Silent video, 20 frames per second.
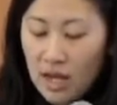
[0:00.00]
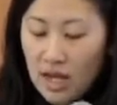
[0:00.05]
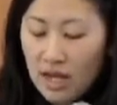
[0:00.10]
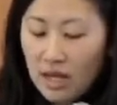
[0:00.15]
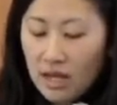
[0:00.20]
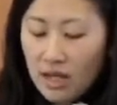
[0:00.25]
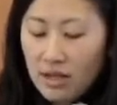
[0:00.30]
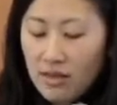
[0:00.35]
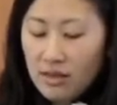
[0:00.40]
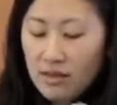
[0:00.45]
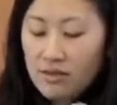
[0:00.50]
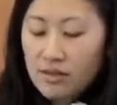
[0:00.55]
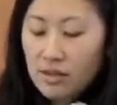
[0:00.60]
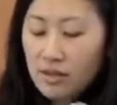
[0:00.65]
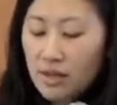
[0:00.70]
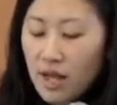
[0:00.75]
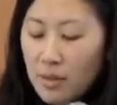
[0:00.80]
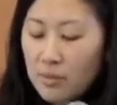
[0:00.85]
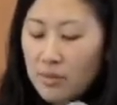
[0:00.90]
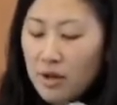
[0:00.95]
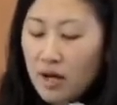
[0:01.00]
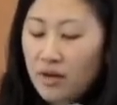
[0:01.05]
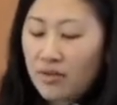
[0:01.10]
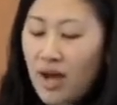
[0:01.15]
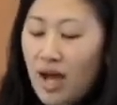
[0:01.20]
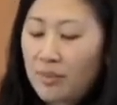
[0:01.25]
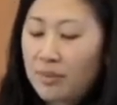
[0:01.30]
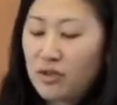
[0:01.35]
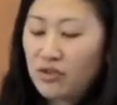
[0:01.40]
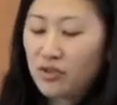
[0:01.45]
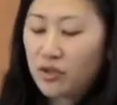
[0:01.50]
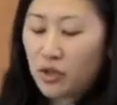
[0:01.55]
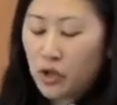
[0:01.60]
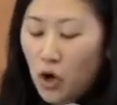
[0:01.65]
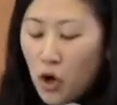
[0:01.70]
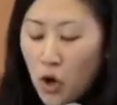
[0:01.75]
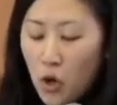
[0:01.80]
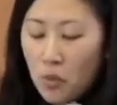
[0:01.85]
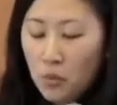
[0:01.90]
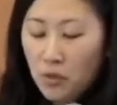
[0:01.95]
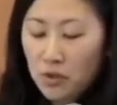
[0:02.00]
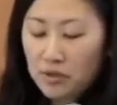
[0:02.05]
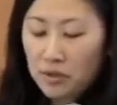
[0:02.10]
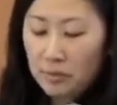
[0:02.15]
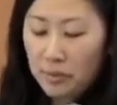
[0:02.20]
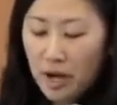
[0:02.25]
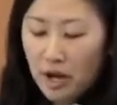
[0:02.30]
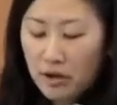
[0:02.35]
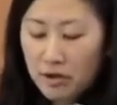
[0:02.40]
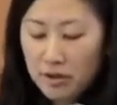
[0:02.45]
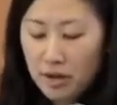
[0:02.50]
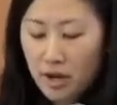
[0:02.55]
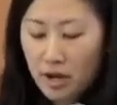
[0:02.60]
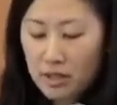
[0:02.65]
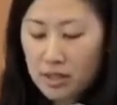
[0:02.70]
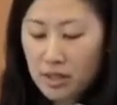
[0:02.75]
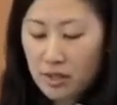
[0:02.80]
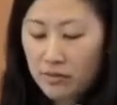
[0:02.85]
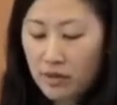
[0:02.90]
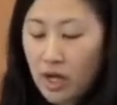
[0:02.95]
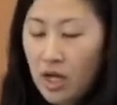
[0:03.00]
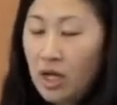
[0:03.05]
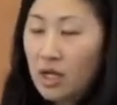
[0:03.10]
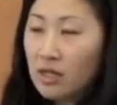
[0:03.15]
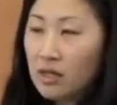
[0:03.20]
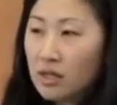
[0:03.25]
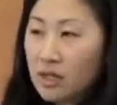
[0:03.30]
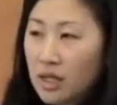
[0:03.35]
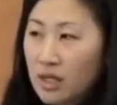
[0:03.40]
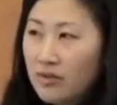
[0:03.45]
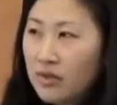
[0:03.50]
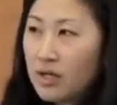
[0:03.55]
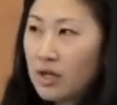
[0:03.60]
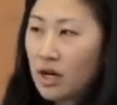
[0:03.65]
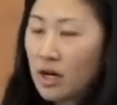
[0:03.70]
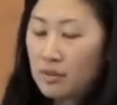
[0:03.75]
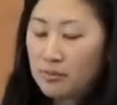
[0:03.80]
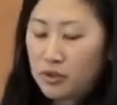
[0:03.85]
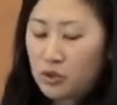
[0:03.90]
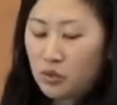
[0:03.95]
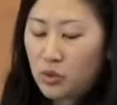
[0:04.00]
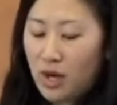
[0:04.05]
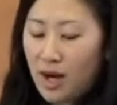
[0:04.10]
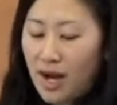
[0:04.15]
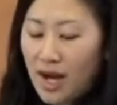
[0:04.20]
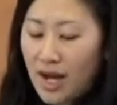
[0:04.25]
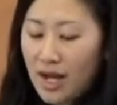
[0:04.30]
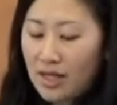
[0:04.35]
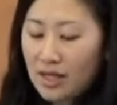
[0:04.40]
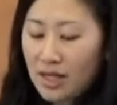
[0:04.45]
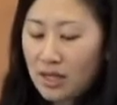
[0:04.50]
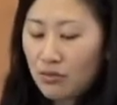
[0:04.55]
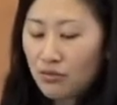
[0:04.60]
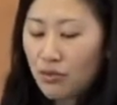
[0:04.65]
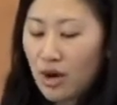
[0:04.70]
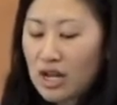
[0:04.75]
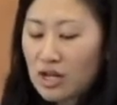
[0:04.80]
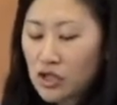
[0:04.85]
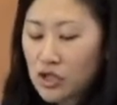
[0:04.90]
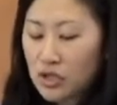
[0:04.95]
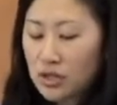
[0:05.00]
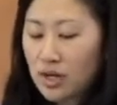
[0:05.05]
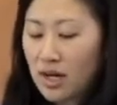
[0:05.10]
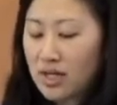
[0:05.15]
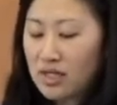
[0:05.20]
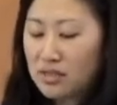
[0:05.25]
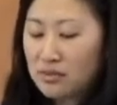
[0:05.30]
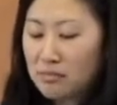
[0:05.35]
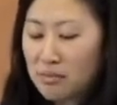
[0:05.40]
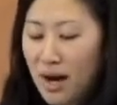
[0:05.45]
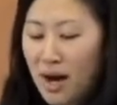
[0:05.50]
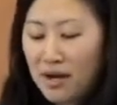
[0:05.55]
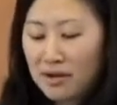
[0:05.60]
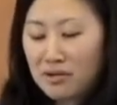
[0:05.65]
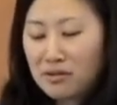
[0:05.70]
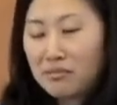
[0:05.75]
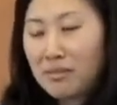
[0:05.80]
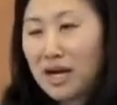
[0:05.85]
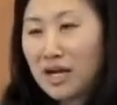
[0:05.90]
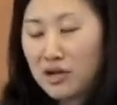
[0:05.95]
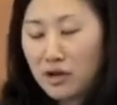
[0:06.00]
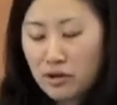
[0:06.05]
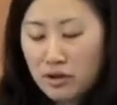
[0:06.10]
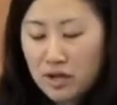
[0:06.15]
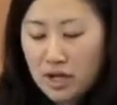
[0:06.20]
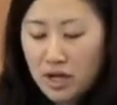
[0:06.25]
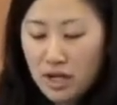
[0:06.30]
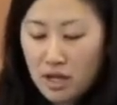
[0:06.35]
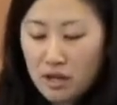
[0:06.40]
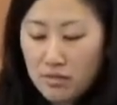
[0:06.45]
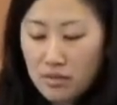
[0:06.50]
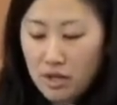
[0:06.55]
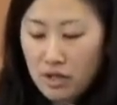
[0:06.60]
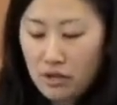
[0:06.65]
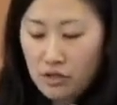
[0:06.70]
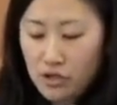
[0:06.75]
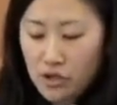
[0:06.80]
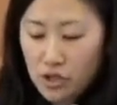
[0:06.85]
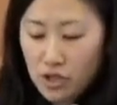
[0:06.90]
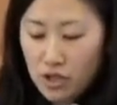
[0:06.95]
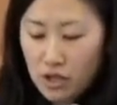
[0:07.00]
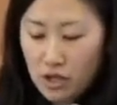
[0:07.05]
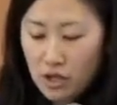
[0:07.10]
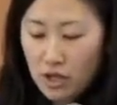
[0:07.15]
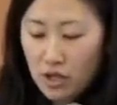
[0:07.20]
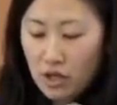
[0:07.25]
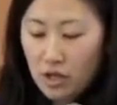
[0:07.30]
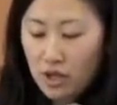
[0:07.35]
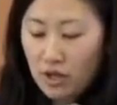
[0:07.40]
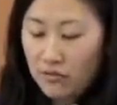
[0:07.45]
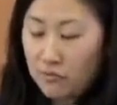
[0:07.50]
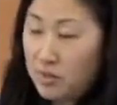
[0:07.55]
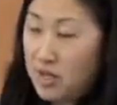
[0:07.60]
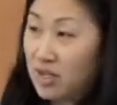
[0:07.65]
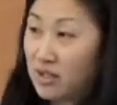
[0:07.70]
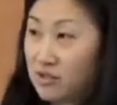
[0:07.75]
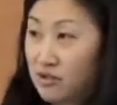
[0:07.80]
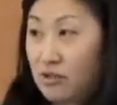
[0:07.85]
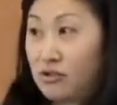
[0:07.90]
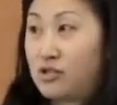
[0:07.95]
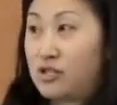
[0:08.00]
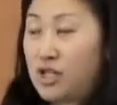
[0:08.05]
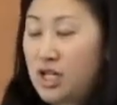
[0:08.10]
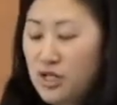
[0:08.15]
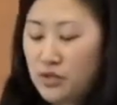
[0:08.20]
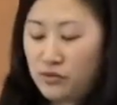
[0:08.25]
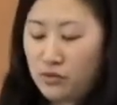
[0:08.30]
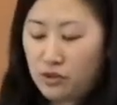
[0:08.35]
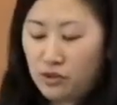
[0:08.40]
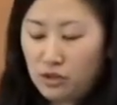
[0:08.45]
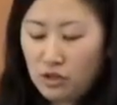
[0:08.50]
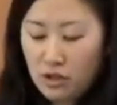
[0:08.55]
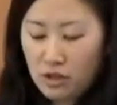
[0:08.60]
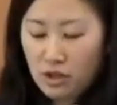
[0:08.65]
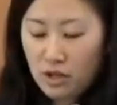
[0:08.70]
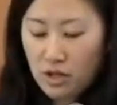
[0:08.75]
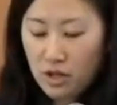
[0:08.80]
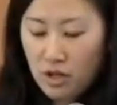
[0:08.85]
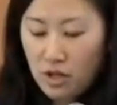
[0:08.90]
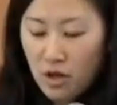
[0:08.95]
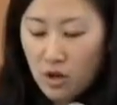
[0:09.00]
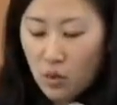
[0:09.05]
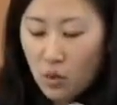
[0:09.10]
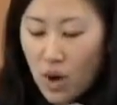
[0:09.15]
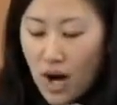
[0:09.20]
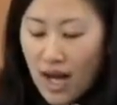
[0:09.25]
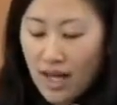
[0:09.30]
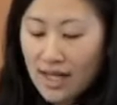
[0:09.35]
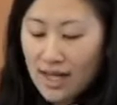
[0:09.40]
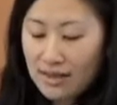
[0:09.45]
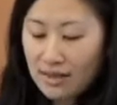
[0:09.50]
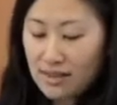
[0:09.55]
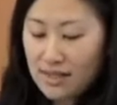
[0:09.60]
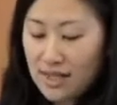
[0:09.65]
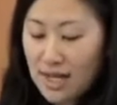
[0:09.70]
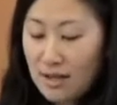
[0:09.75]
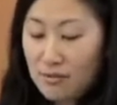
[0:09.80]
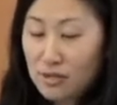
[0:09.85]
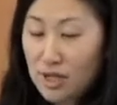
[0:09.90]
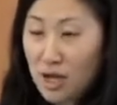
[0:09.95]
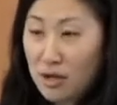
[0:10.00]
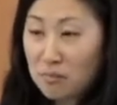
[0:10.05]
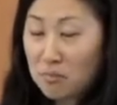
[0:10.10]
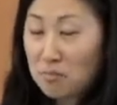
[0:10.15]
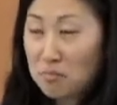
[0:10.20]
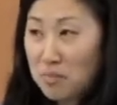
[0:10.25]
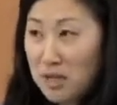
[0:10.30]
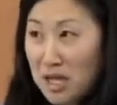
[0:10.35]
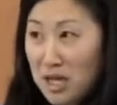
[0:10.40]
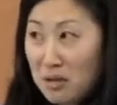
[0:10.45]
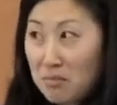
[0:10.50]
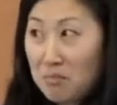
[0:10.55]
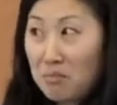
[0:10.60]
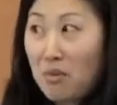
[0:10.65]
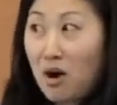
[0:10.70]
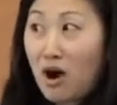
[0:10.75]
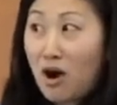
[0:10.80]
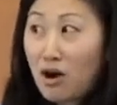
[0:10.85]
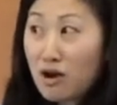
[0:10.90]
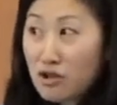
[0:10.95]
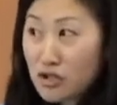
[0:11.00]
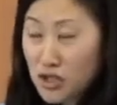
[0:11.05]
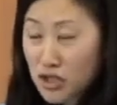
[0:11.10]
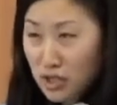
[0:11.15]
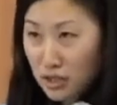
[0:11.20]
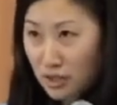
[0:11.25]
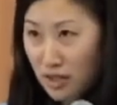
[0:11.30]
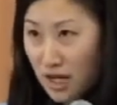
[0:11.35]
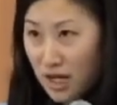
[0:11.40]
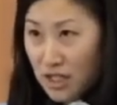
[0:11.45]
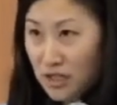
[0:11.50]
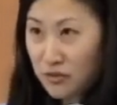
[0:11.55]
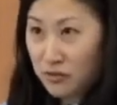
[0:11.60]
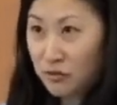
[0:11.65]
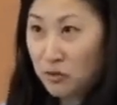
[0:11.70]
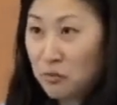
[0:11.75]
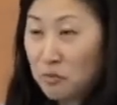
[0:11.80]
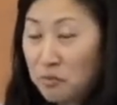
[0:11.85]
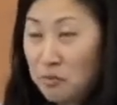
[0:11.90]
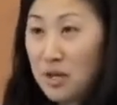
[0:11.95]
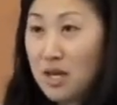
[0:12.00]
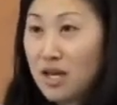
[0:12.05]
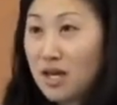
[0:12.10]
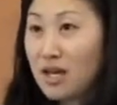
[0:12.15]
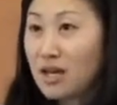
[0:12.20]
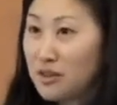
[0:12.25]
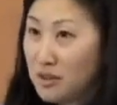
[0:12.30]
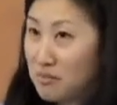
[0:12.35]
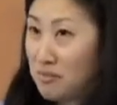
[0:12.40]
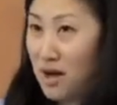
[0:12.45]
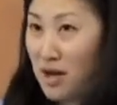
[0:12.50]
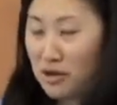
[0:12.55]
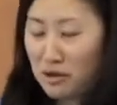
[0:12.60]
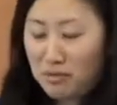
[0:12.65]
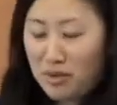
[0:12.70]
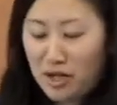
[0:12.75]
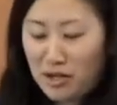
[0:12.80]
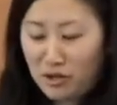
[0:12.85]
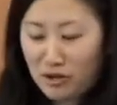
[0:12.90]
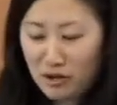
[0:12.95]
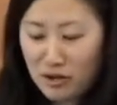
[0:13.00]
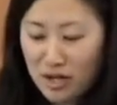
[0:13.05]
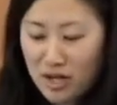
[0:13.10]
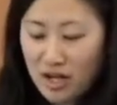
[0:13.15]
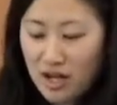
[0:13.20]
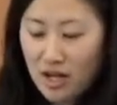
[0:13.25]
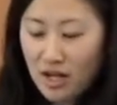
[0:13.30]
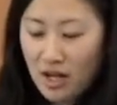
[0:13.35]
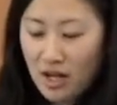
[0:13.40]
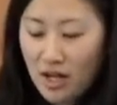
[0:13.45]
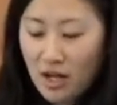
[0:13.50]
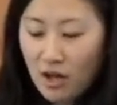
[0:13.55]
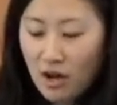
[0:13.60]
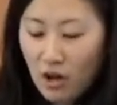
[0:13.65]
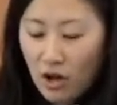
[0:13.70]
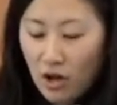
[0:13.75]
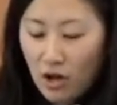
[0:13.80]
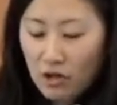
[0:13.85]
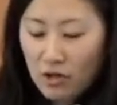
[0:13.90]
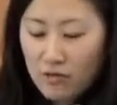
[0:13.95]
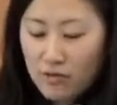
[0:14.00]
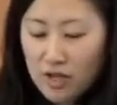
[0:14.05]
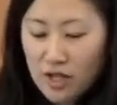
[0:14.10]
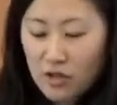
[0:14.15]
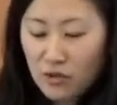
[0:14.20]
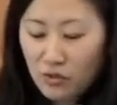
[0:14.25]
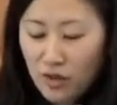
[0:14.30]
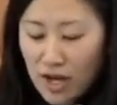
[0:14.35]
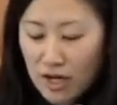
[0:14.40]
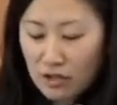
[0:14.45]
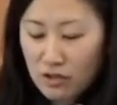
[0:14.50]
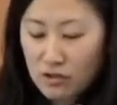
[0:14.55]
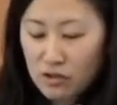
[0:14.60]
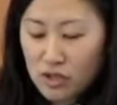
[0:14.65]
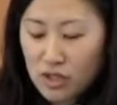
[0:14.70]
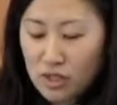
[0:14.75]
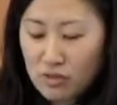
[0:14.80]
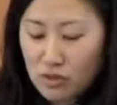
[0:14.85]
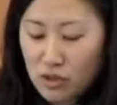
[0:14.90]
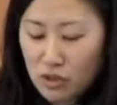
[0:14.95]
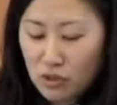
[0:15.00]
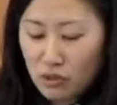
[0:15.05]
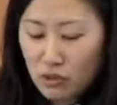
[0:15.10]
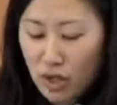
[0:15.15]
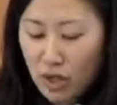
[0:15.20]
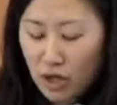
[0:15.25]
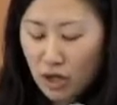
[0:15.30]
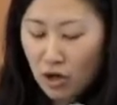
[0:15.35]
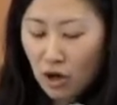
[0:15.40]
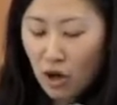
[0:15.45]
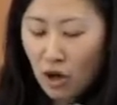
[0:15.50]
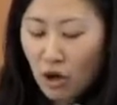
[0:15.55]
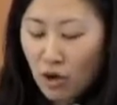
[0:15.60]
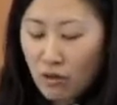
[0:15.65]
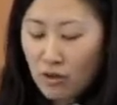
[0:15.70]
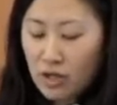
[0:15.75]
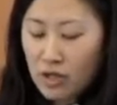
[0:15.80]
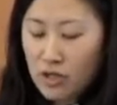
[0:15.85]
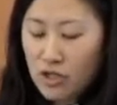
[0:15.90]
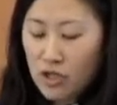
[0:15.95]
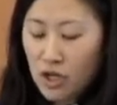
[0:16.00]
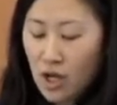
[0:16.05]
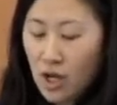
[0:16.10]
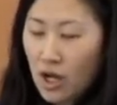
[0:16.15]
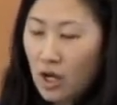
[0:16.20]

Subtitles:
In the dilemma of having to cope with the paradox of living up to a highly racialized model minority image of being successful, while at the same time being marginalized for being the model minority, all of these factors seem to encourage